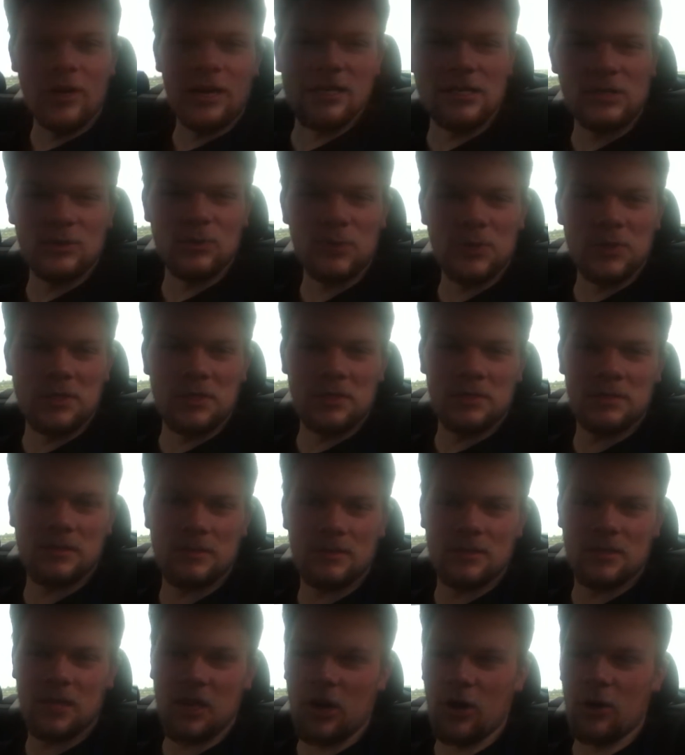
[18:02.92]
race was
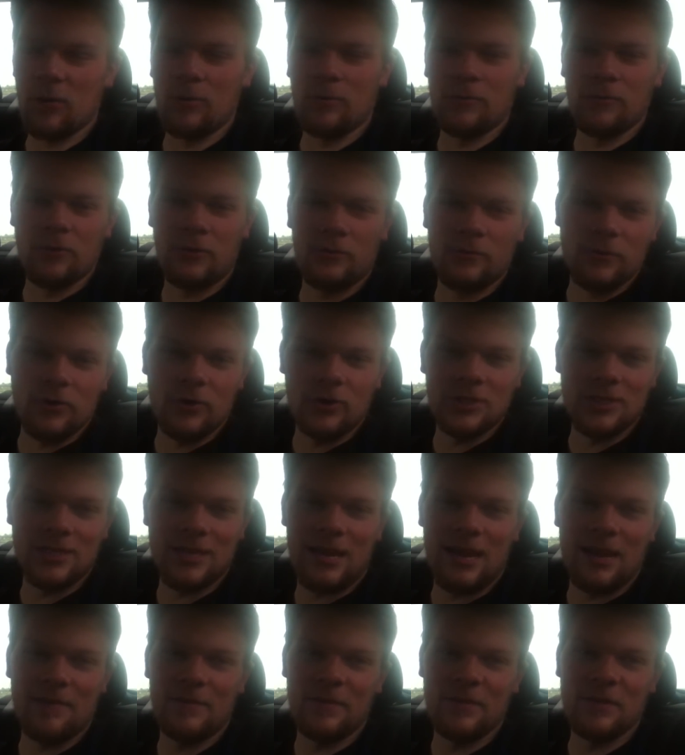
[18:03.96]
terrible for the first
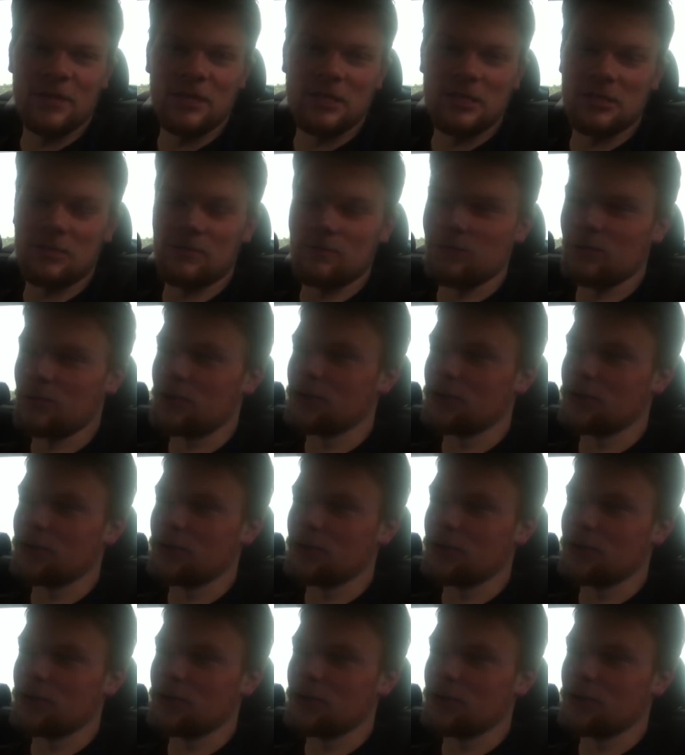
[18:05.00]
half and decent